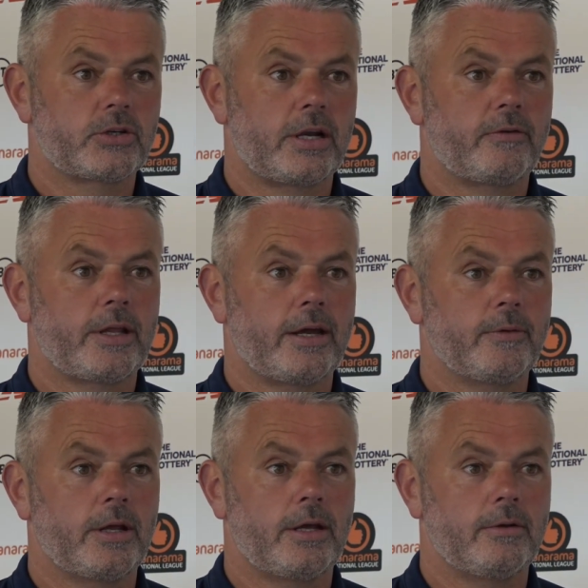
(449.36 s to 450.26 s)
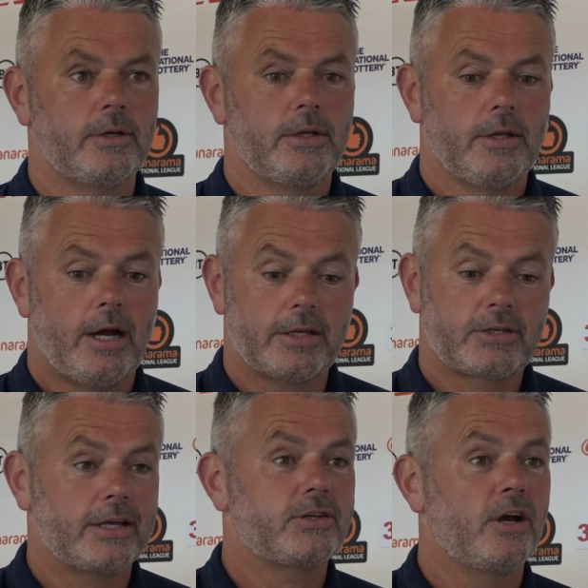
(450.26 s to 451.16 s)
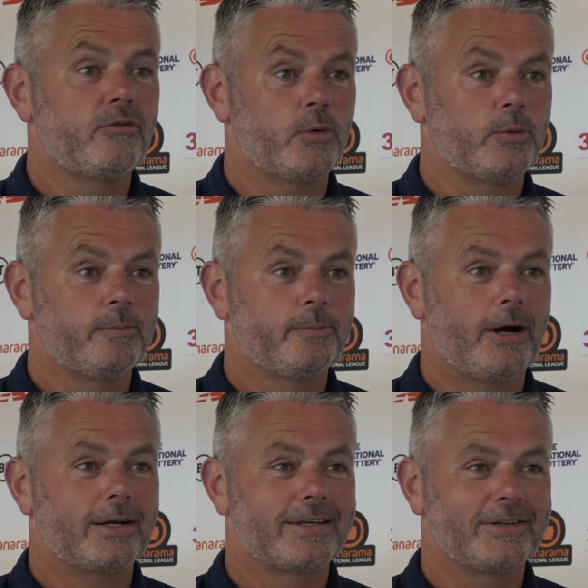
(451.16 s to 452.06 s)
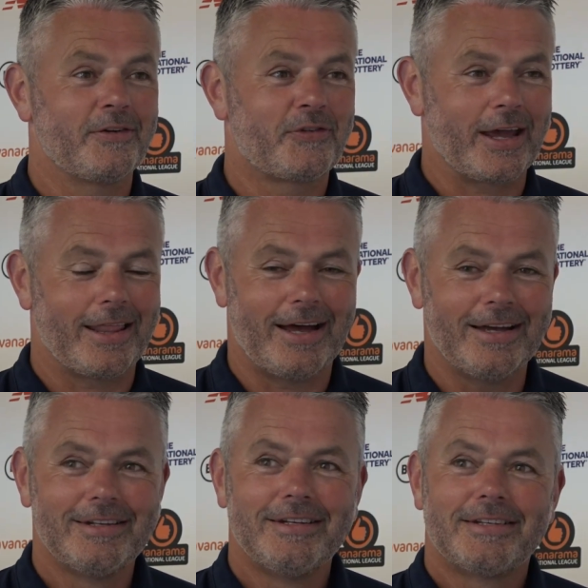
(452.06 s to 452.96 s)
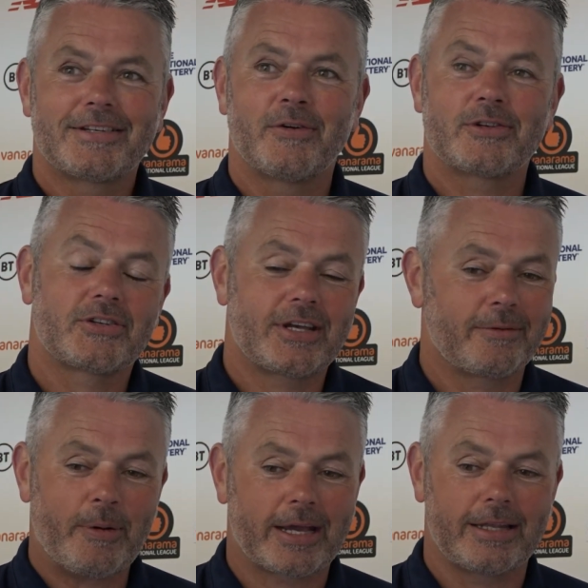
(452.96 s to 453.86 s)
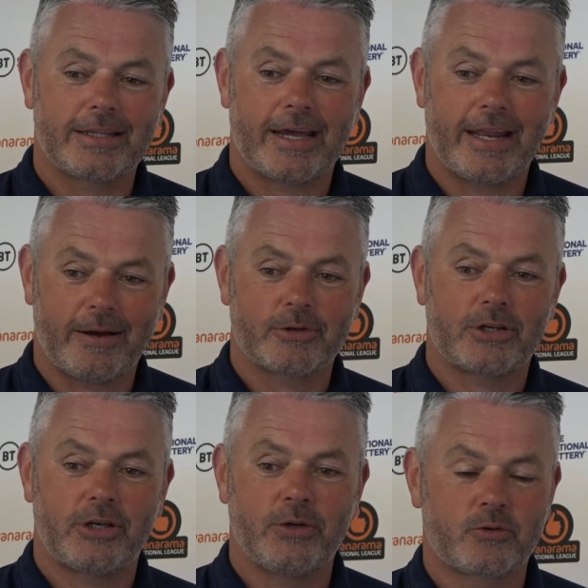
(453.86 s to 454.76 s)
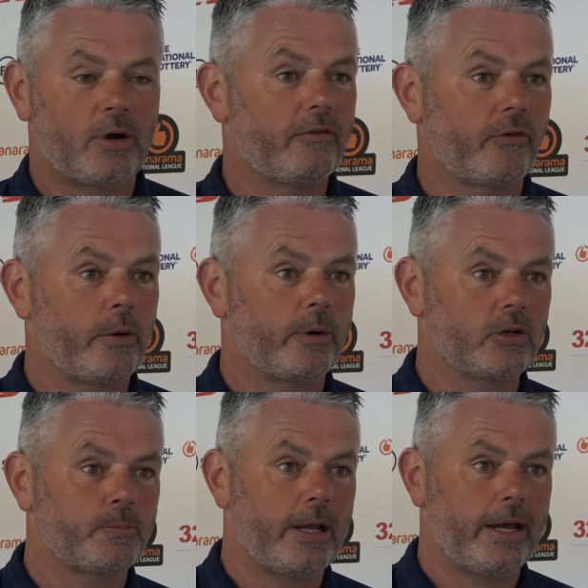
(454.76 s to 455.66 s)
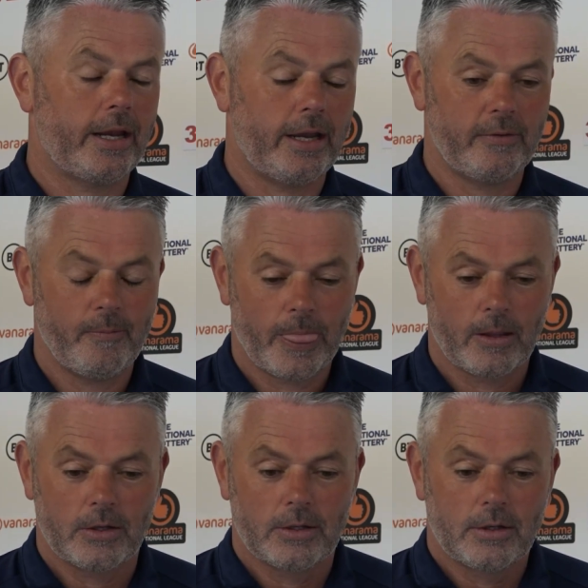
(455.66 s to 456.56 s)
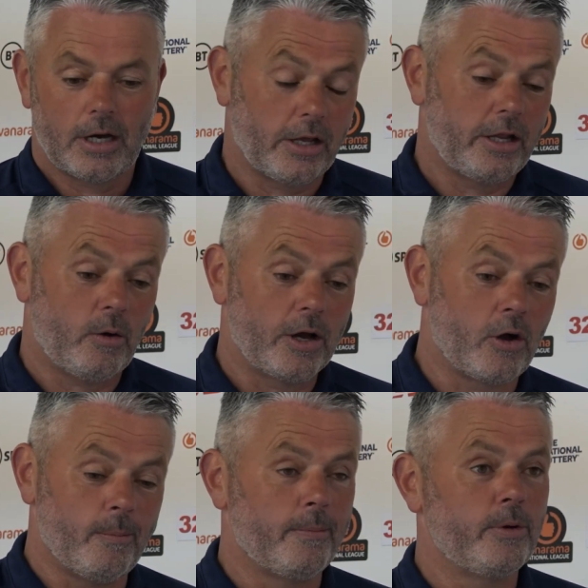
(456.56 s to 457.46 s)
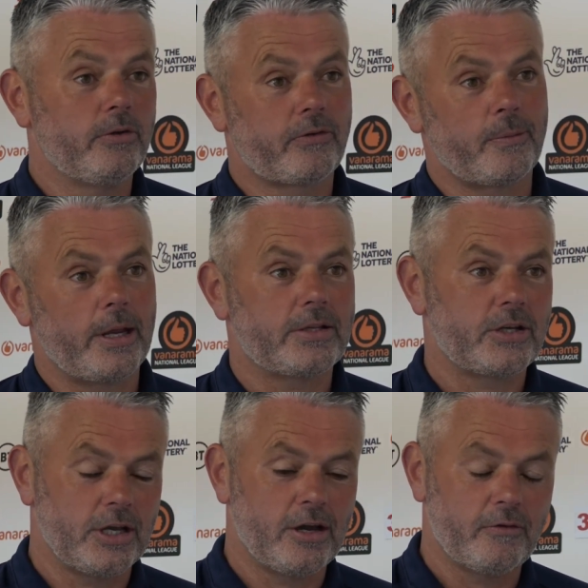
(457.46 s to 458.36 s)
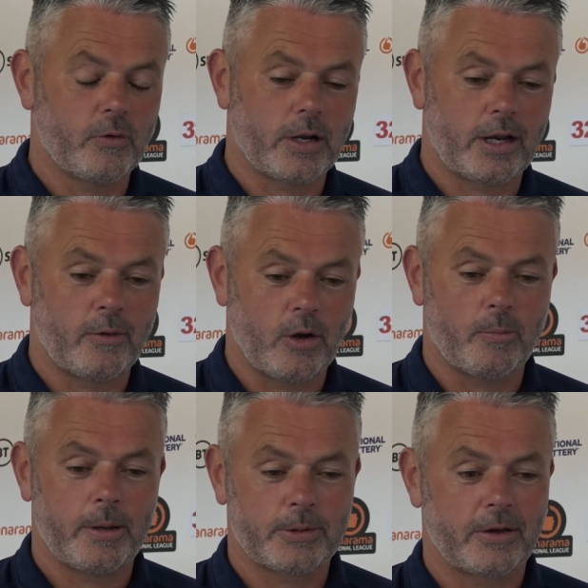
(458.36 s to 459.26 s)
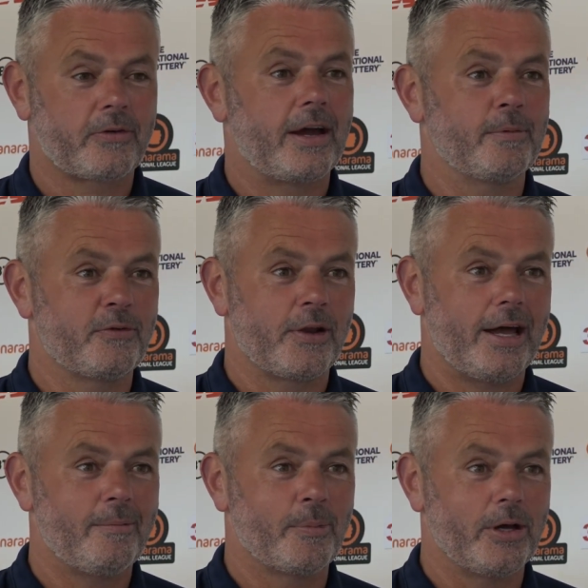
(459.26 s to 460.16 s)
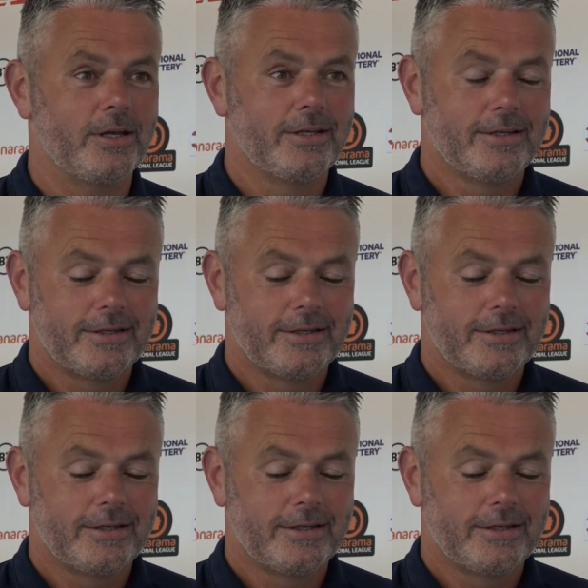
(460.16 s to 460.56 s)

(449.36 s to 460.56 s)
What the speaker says: Without a shadow of doubt, yeah. And it's against Yeovil, Mark, so don't forget that. So as I said, back in the day, that was a huge rivalry when I was playing here. And I know I got my move from here to Yeovil, and I know a lot of people don't thank me for that, but